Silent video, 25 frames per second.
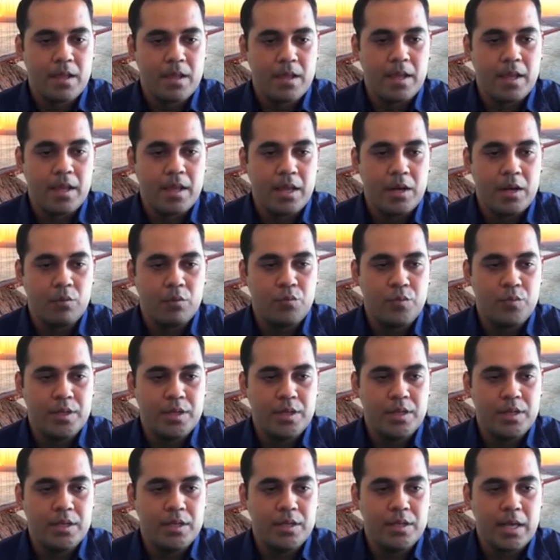and
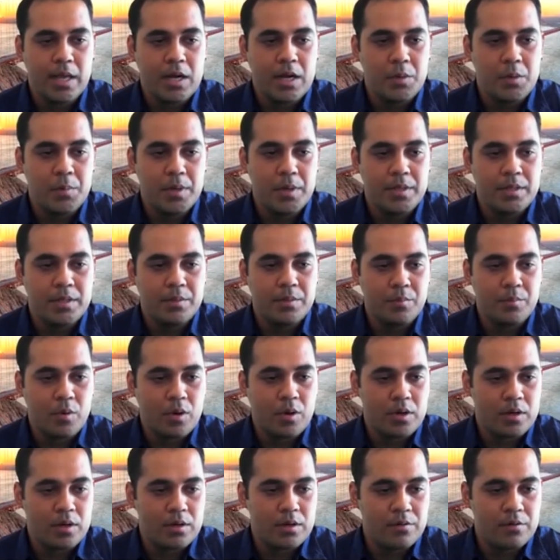we calibrate the
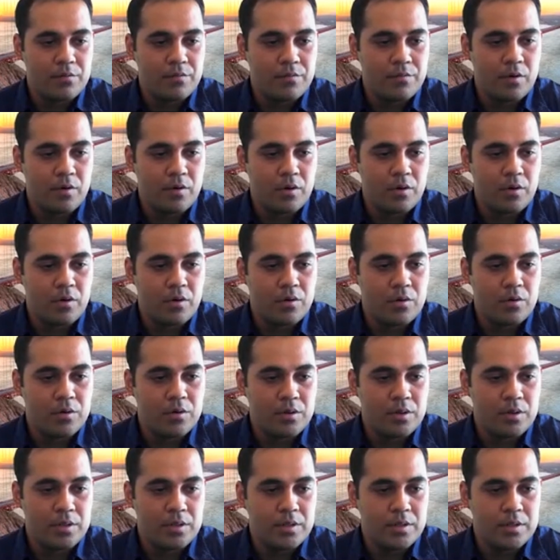model for
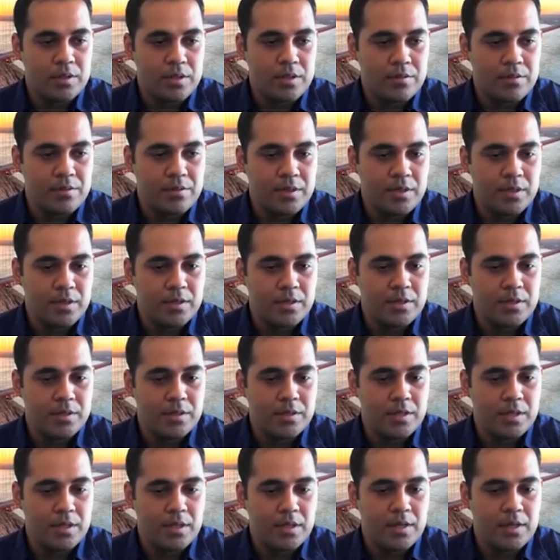this year,
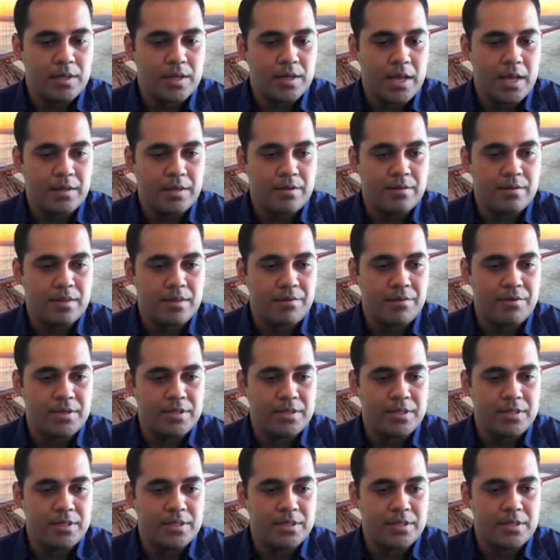
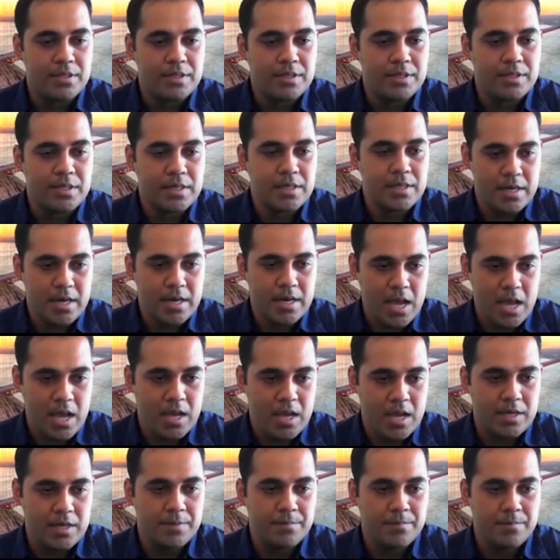
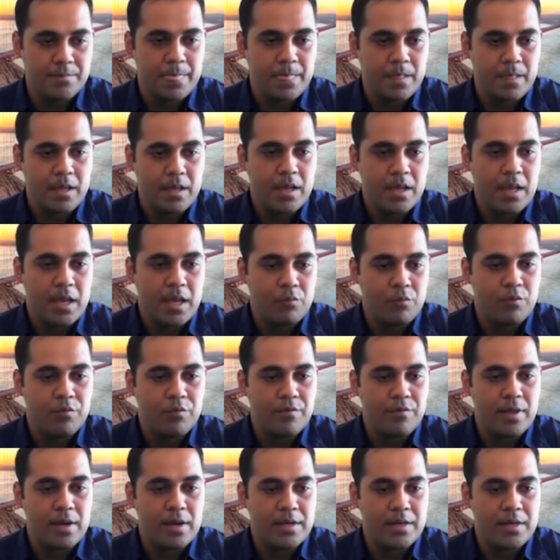1979, and we
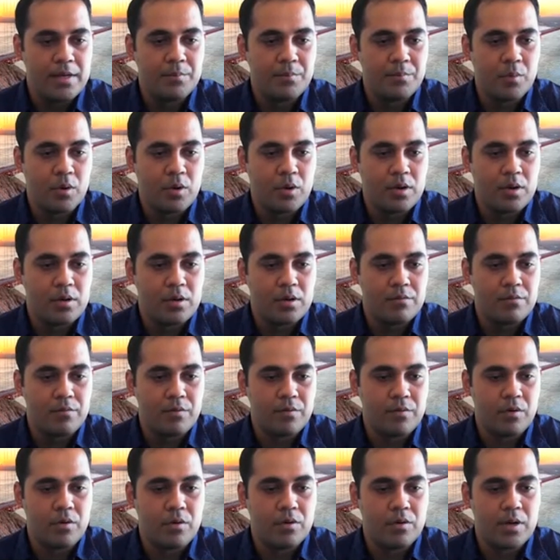validate the model
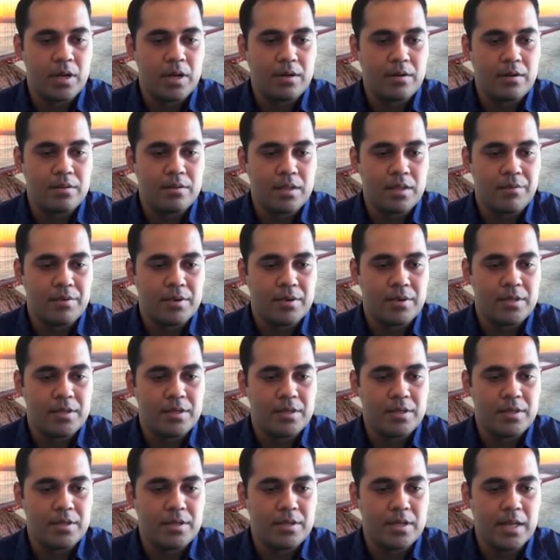for
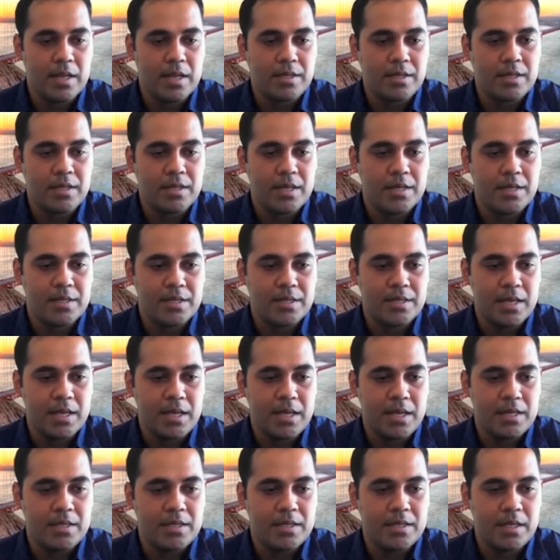
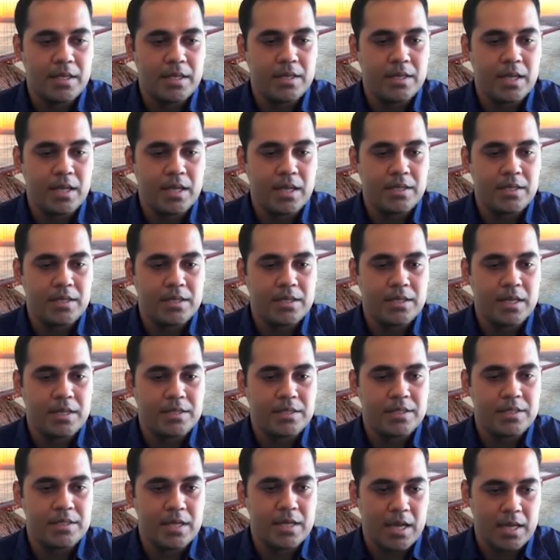1998 and
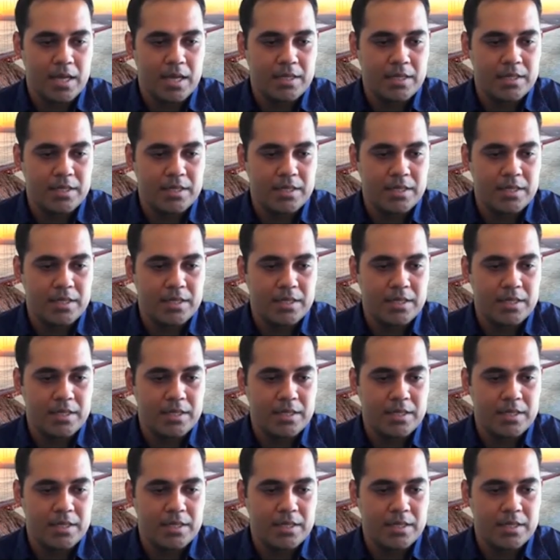1999